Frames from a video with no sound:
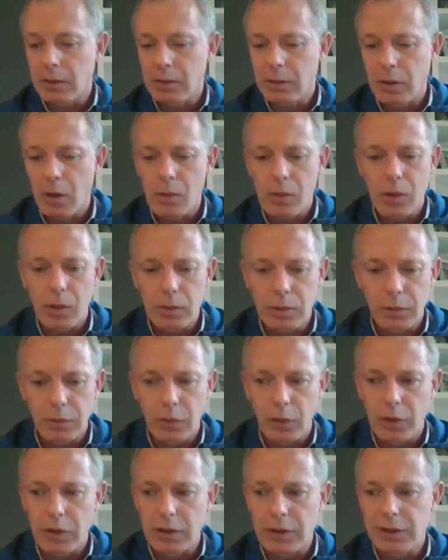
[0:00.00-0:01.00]
Coco's
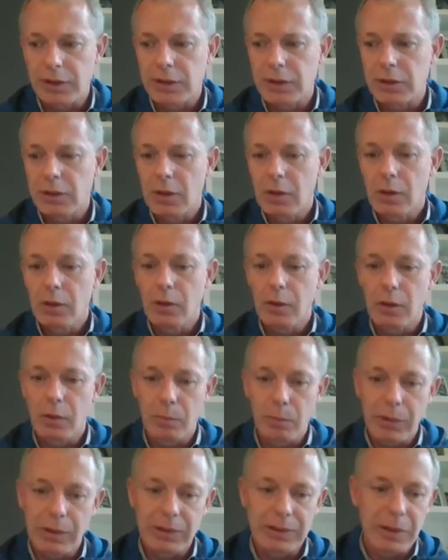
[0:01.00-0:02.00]
voice or
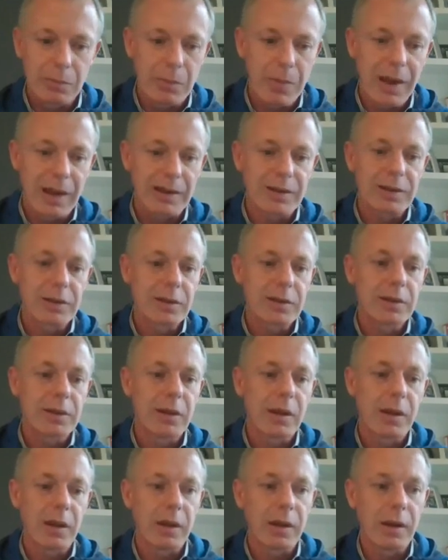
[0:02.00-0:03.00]
building masks, in